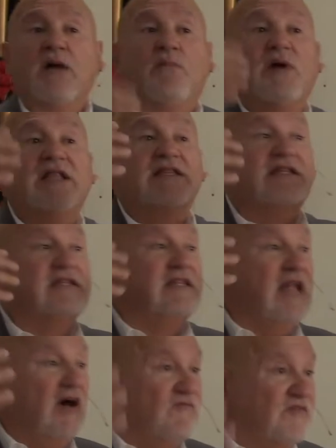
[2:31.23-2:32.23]
but
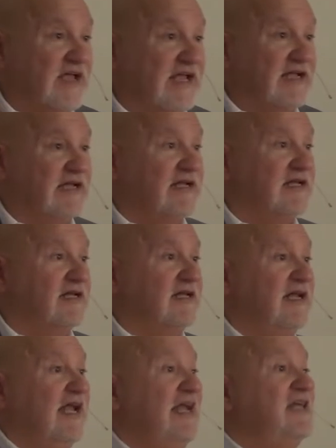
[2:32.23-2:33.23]
loving
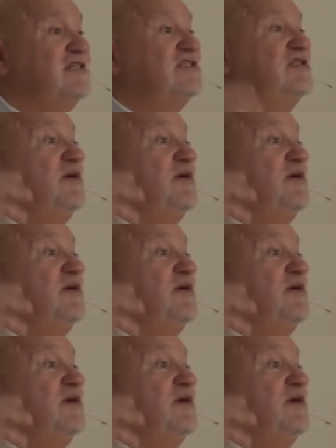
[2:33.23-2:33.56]
is